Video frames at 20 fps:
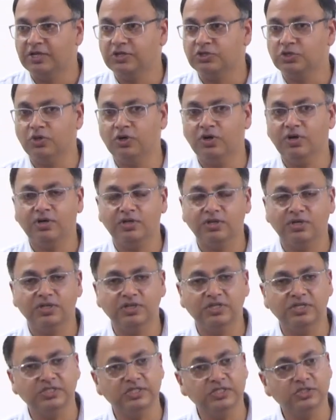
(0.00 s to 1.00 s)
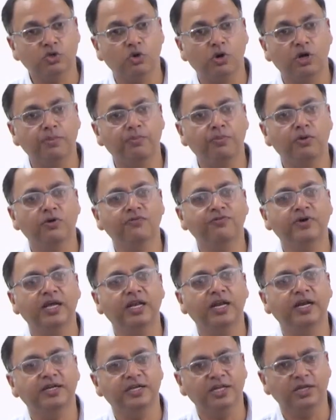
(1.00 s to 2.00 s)
So this is called
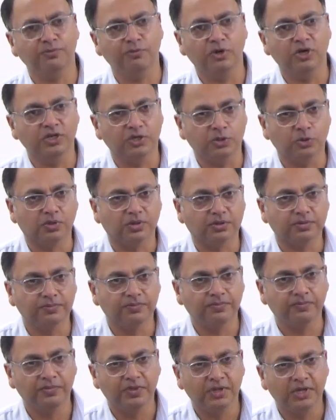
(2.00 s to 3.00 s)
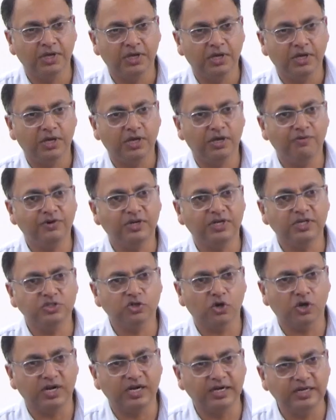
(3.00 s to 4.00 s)
prophylactic molecule. If it
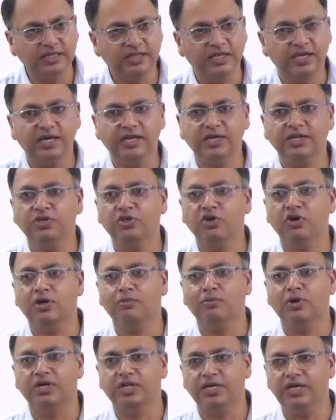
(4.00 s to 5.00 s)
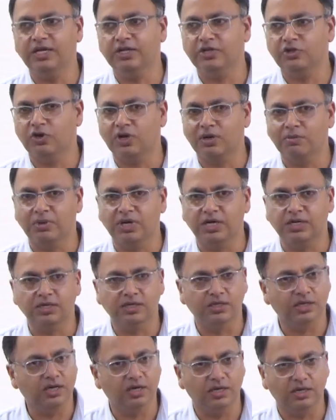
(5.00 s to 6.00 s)
is already there in your body, in your
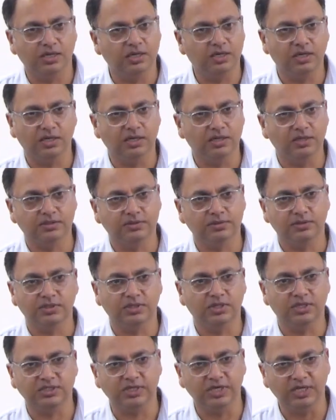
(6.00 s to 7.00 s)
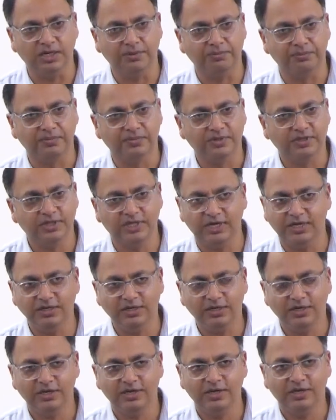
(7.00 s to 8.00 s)
blood serum,
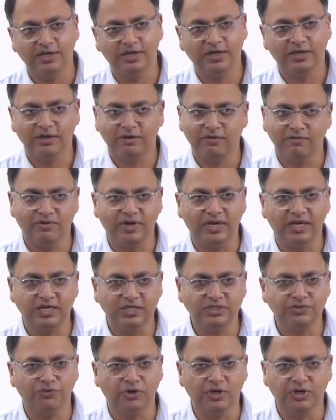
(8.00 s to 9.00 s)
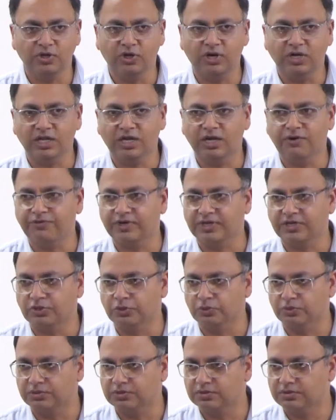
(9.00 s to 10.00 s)
then virus will not affect
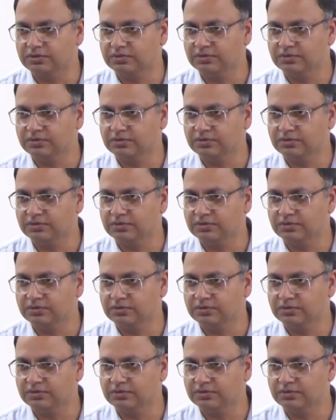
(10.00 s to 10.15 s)
you.